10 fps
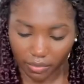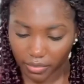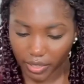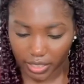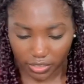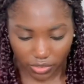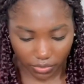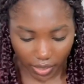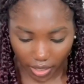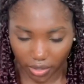Let's do
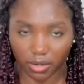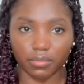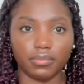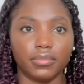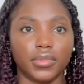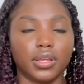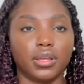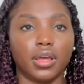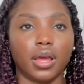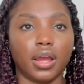my arm.
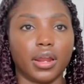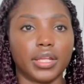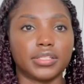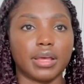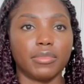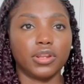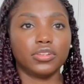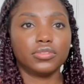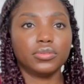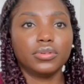All right,
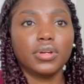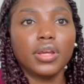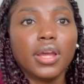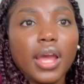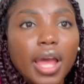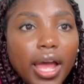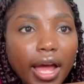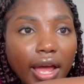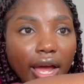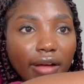so I
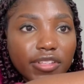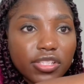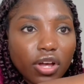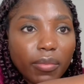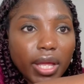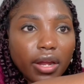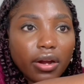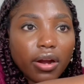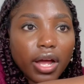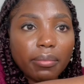have some hair
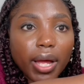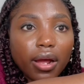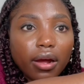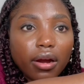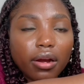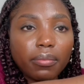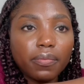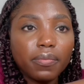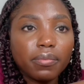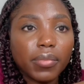on my arm
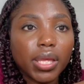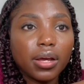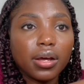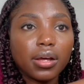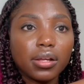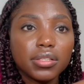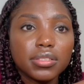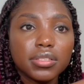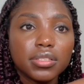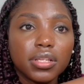
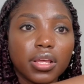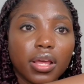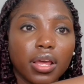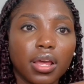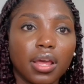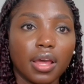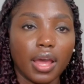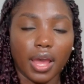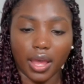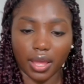because
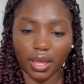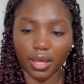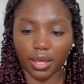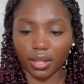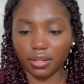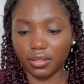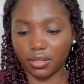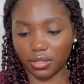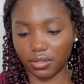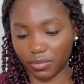I had,
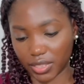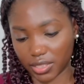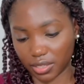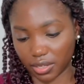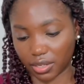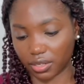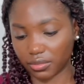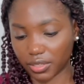what's it called?